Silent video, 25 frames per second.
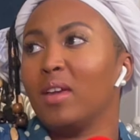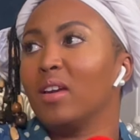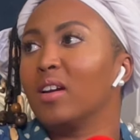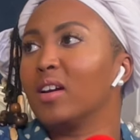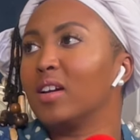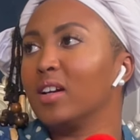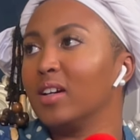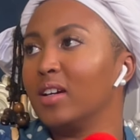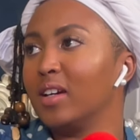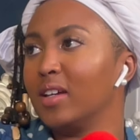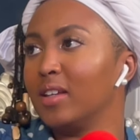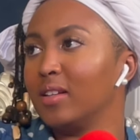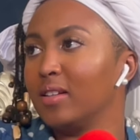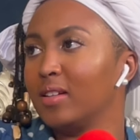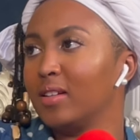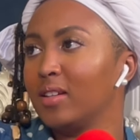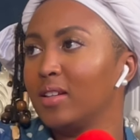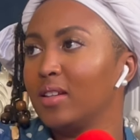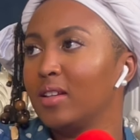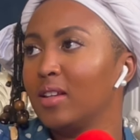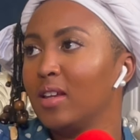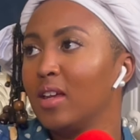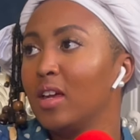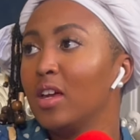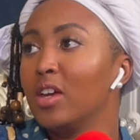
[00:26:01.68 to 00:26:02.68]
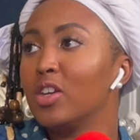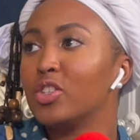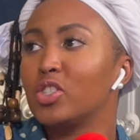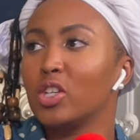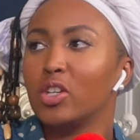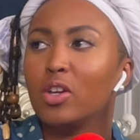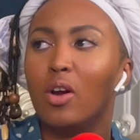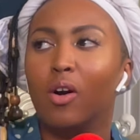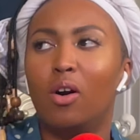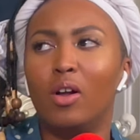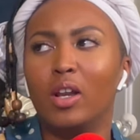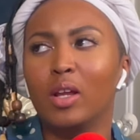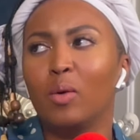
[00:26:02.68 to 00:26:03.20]
a gun. So
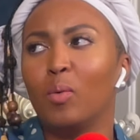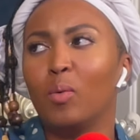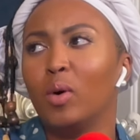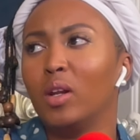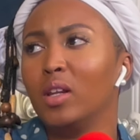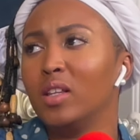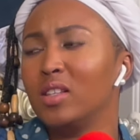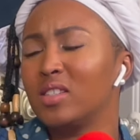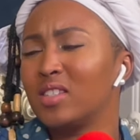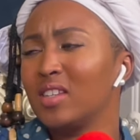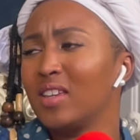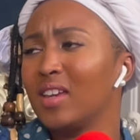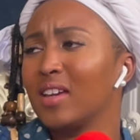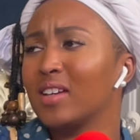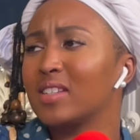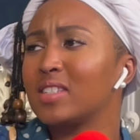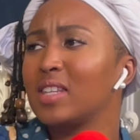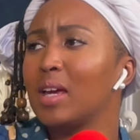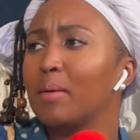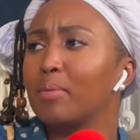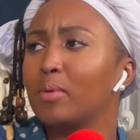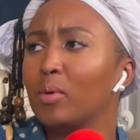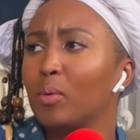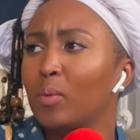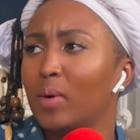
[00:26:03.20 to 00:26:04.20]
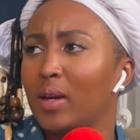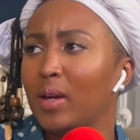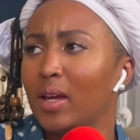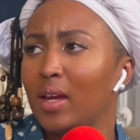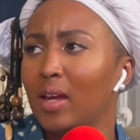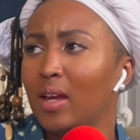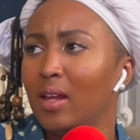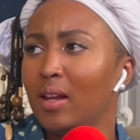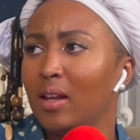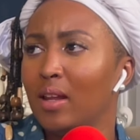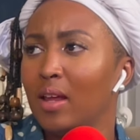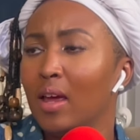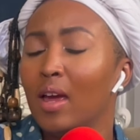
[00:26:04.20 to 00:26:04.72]
you're only willing to accept the
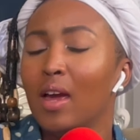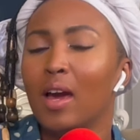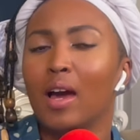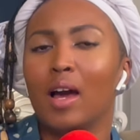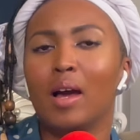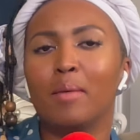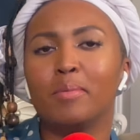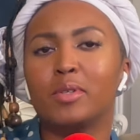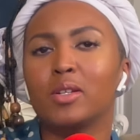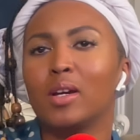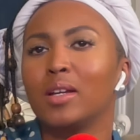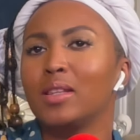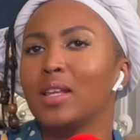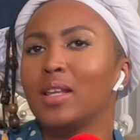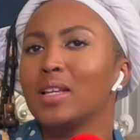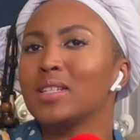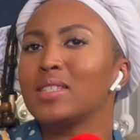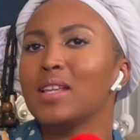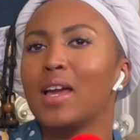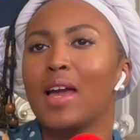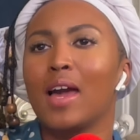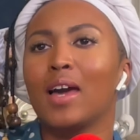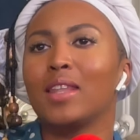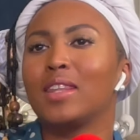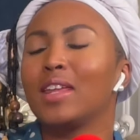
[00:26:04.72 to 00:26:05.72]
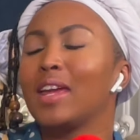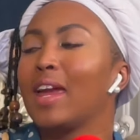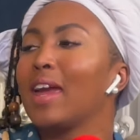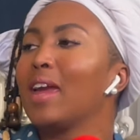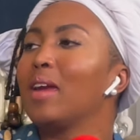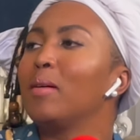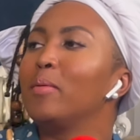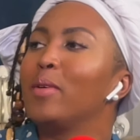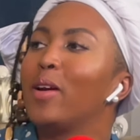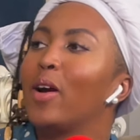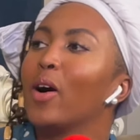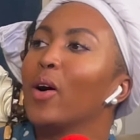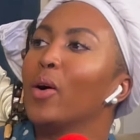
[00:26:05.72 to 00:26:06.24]
weed? I'm sorry, that's not how the
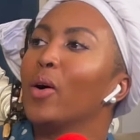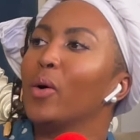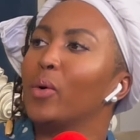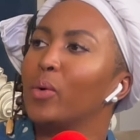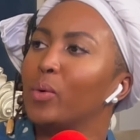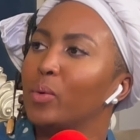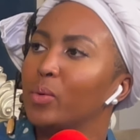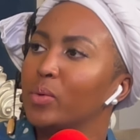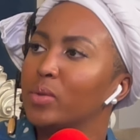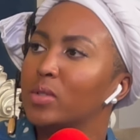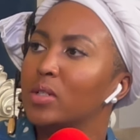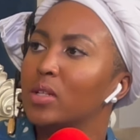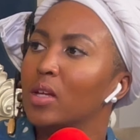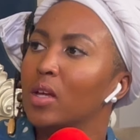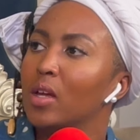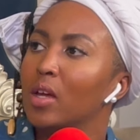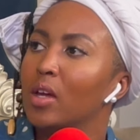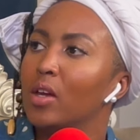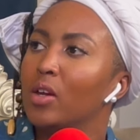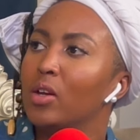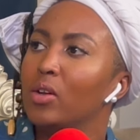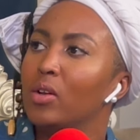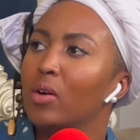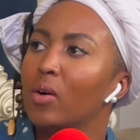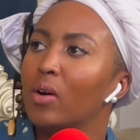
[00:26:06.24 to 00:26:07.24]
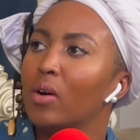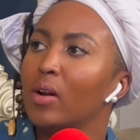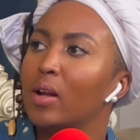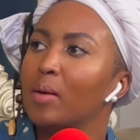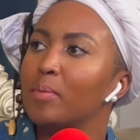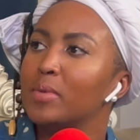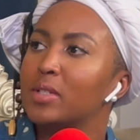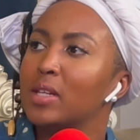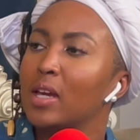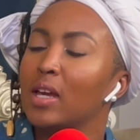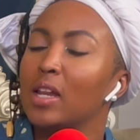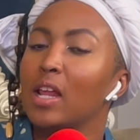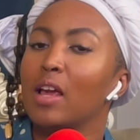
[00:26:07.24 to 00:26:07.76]
game goes. You know what I'm
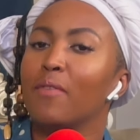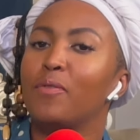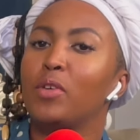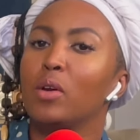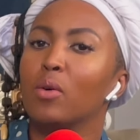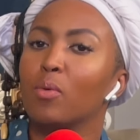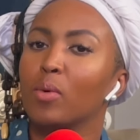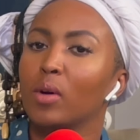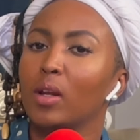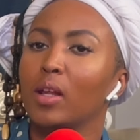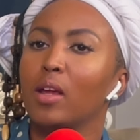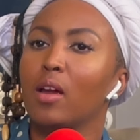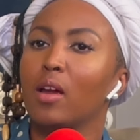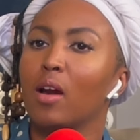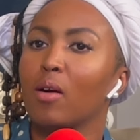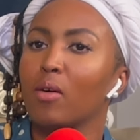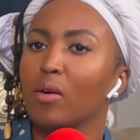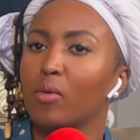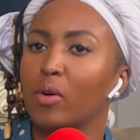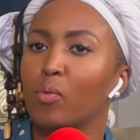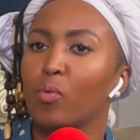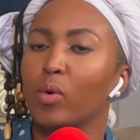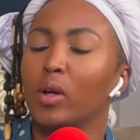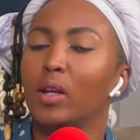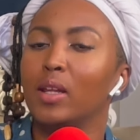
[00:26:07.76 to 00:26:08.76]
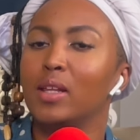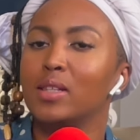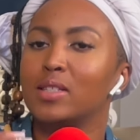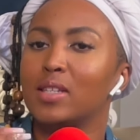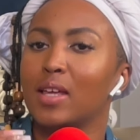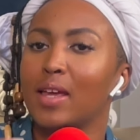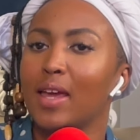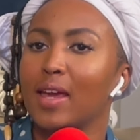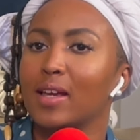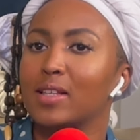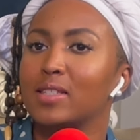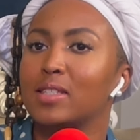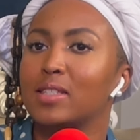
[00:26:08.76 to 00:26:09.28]
saying? If you really are willing to
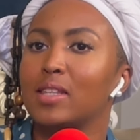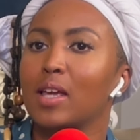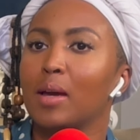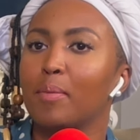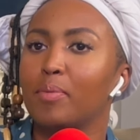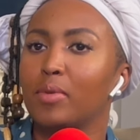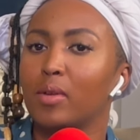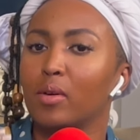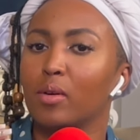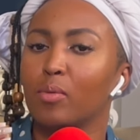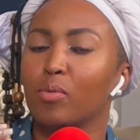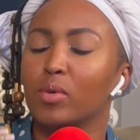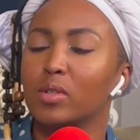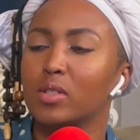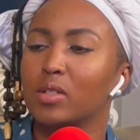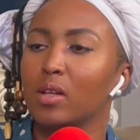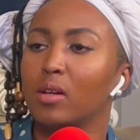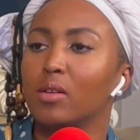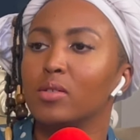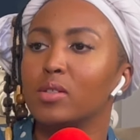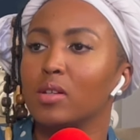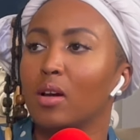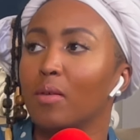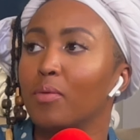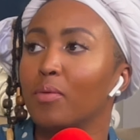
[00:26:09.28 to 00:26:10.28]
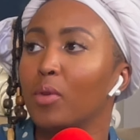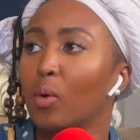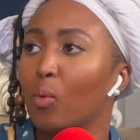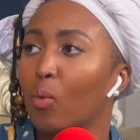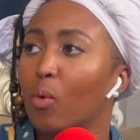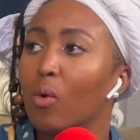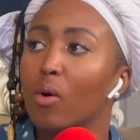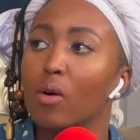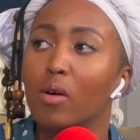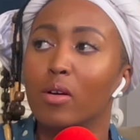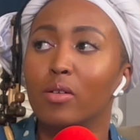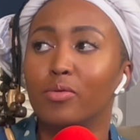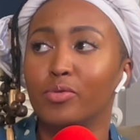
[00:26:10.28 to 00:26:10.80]
accept the results of the
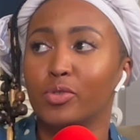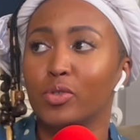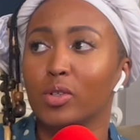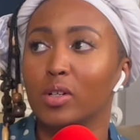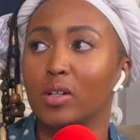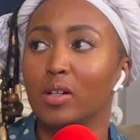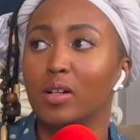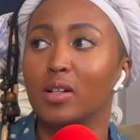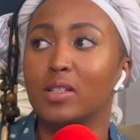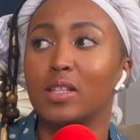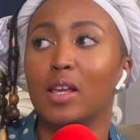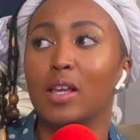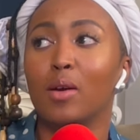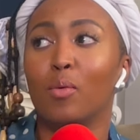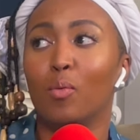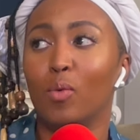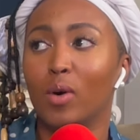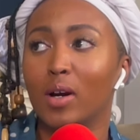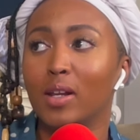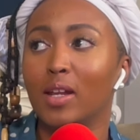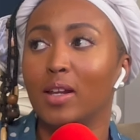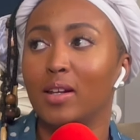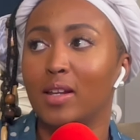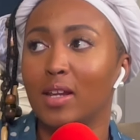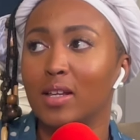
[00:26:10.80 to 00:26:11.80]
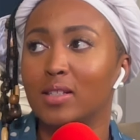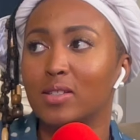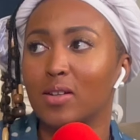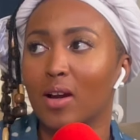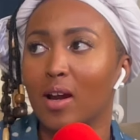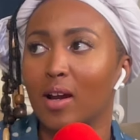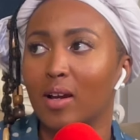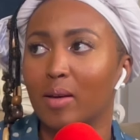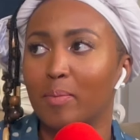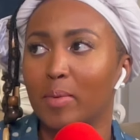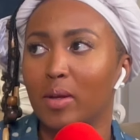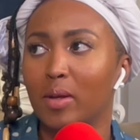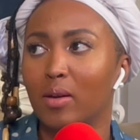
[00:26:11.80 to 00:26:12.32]
war on drugs and what it did to
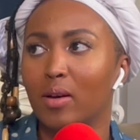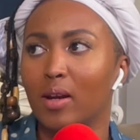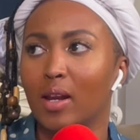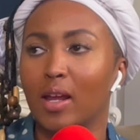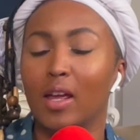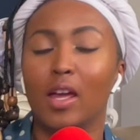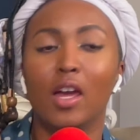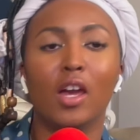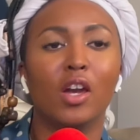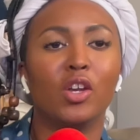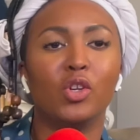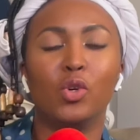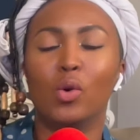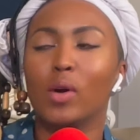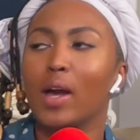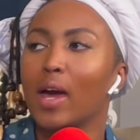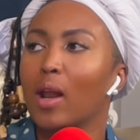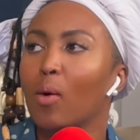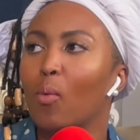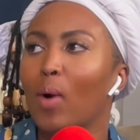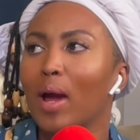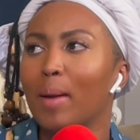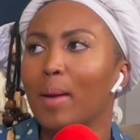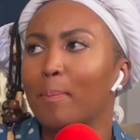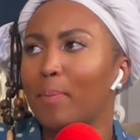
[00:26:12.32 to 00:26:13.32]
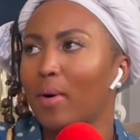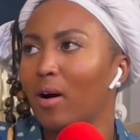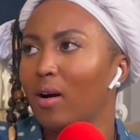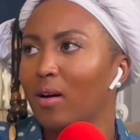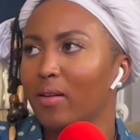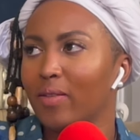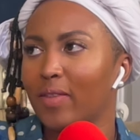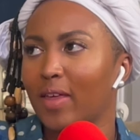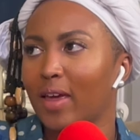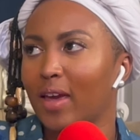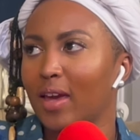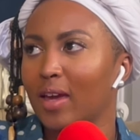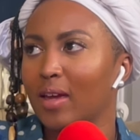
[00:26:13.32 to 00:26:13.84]
our community, you gotta wipe all
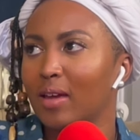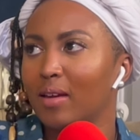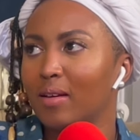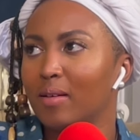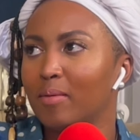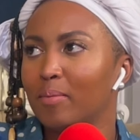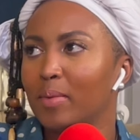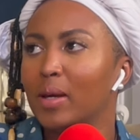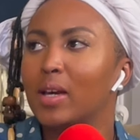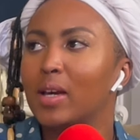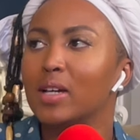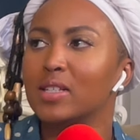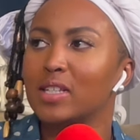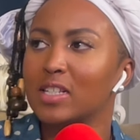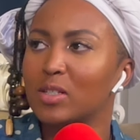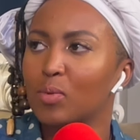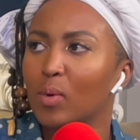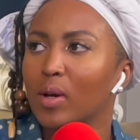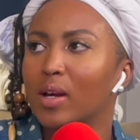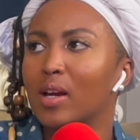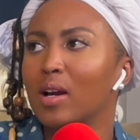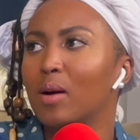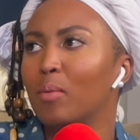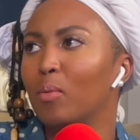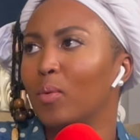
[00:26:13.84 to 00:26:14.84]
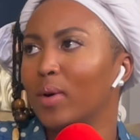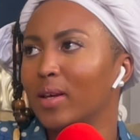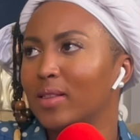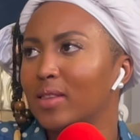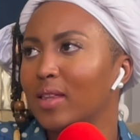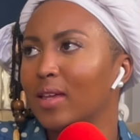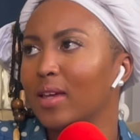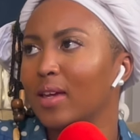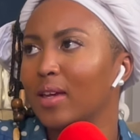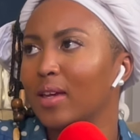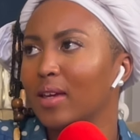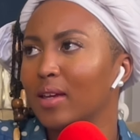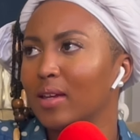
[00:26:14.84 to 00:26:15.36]
that because that's what come with
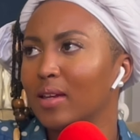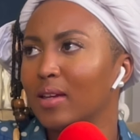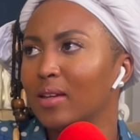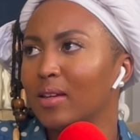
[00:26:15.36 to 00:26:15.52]
it.